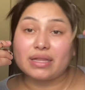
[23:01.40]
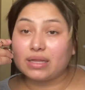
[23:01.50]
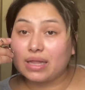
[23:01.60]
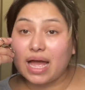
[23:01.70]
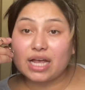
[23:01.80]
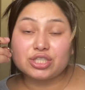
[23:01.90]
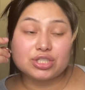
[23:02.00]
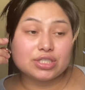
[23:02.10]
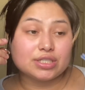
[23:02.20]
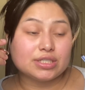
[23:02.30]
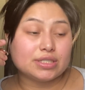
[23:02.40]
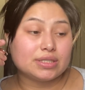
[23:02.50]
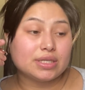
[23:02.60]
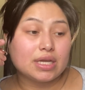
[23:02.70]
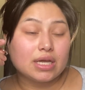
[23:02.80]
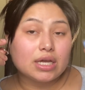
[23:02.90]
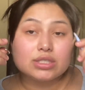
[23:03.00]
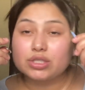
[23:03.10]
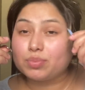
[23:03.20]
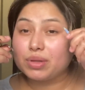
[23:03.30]
the lashes,
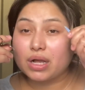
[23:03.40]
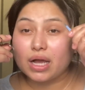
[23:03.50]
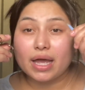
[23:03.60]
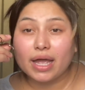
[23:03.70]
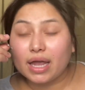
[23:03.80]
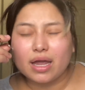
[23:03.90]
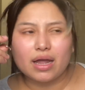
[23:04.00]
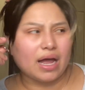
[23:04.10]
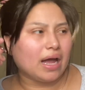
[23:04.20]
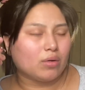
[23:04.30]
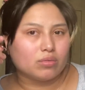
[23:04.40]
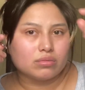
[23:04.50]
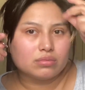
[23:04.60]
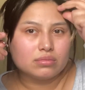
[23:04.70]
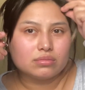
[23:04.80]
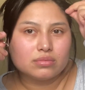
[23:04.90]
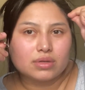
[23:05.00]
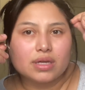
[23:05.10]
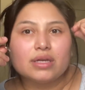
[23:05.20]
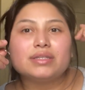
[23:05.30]
to pluck a hair. Ow.
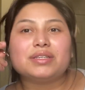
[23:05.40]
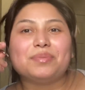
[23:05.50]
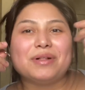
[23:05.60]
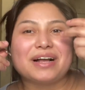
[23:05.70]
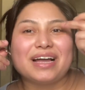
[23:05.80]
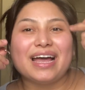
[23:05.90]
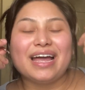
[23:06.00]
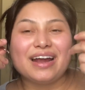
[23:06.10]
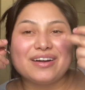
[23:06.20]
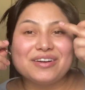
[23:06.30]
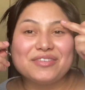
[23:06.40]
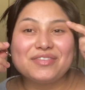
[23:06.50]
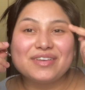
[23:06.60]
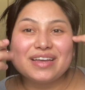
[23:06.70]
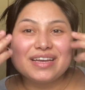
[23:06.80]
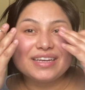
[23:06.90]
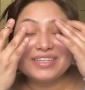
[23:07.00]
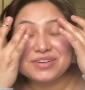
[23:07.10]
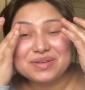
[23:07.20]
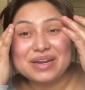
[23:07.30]
To pluck a hair if, you
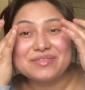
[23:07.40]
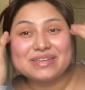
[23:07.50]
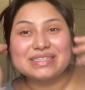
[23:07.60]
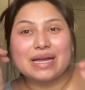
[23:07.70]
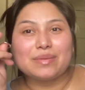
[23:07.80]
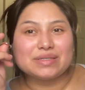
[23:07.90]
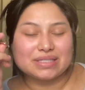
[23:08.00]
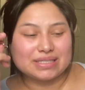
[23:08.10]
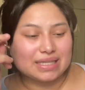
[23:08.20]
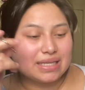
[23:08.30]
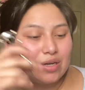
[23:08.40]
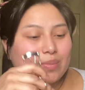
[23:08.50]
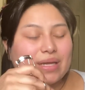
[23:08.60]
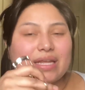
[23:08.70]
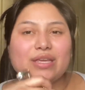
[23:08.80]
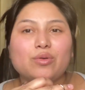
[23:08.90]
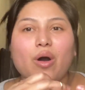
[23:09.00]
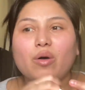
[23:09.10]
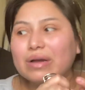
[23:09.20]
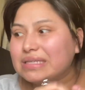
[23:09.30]
know, we gotta fix the eyebrows just a little bit. Like, you
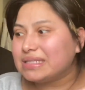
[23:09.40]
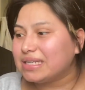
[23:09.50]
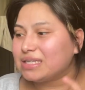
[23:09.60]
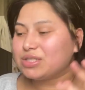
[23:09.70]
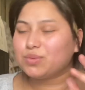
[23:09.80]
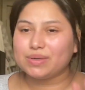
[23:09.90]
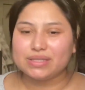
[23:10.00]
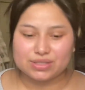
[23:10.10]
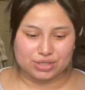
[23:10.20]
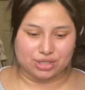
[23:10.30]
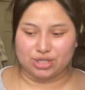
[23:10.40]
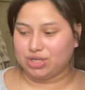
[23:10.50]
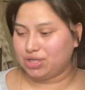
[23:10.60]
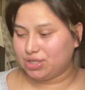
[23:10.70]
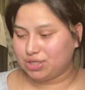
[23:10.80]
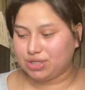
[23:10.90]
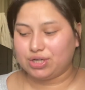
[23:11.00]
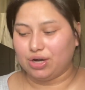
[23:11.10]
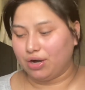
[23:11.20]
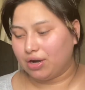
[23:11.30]
always need a tweezer.
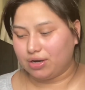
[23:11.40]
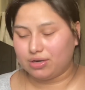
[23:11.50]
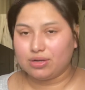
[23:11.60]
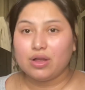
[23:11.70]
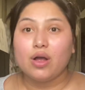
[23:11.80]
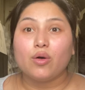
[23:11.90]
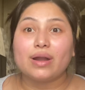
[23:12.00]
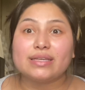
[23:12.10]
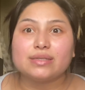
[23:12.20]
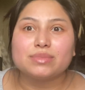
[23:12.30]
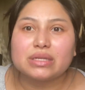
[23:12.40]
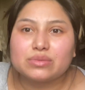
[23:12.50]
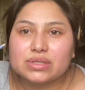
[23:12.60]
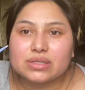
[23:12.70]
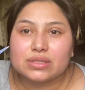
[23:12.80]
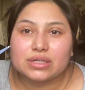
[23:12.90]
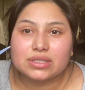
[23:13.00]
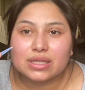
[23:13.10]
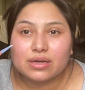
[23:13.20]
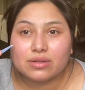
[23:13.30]
Yeah. Or like sometimes there's a
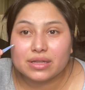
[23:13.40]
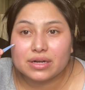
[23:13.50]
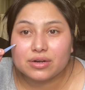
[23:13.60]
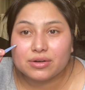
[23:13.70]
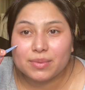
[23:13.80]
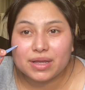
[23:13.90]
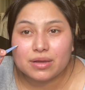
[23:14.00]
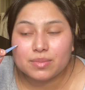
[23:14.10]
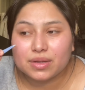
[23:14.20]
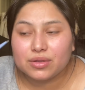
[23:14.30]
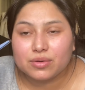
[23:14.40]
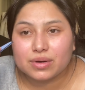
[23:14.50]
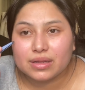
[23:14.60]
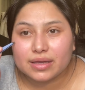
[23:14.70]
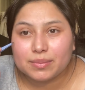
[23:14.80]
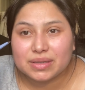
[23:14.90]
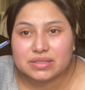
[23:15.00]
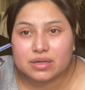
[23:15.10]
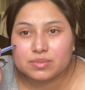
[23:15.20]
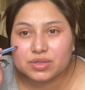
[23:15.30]
little lint on your makeup and you don't want to like mess
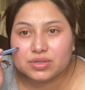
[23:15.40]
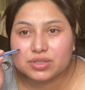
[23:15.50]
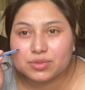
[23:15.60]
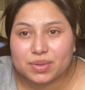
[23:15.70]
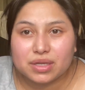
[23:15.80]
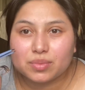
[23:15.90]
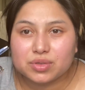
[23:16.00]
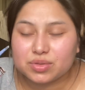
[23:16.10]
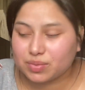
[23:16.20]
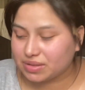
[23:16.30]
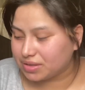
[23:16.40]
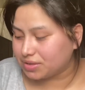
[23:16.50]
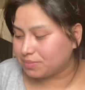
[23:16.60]
it up. You can just pick it up with the tweezers.